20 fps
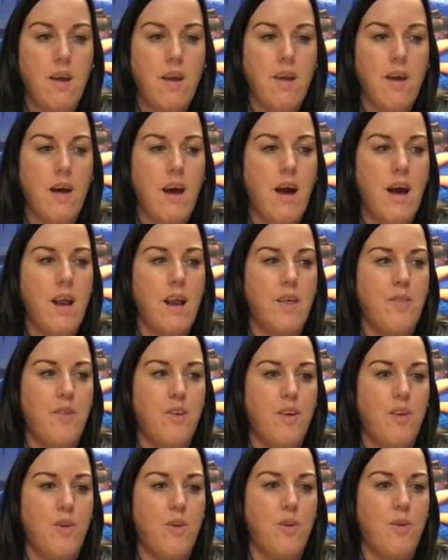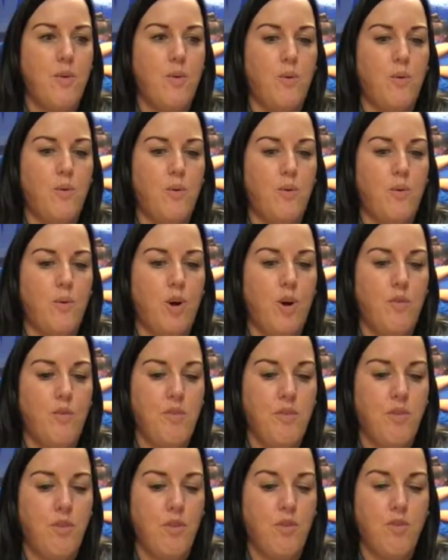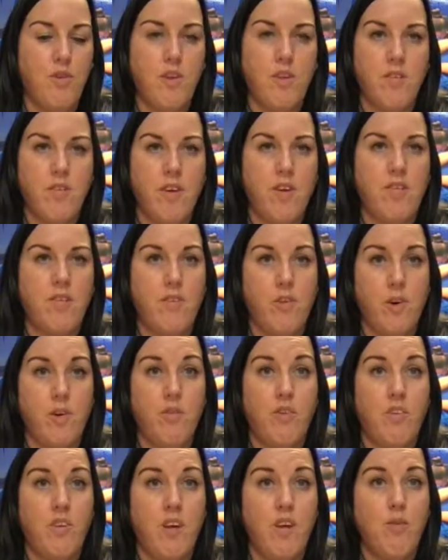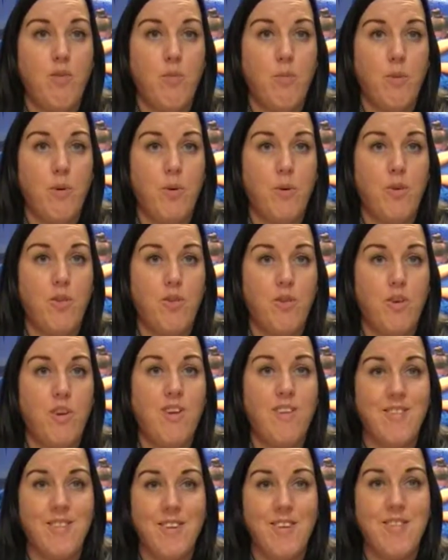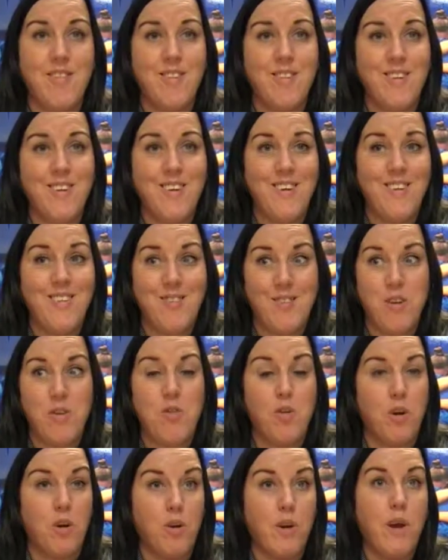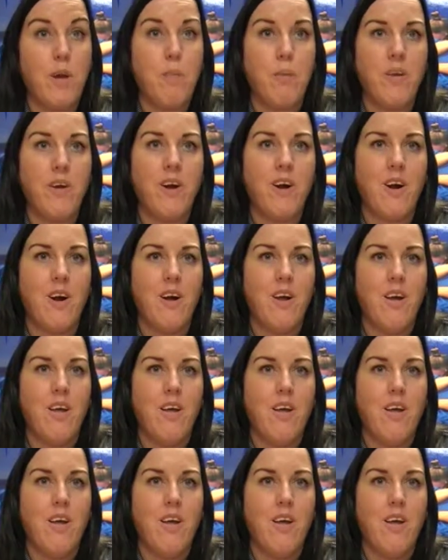Yeah, and I think, you know, obviously Shanice gets a lot of attention because Shanice is such a great player.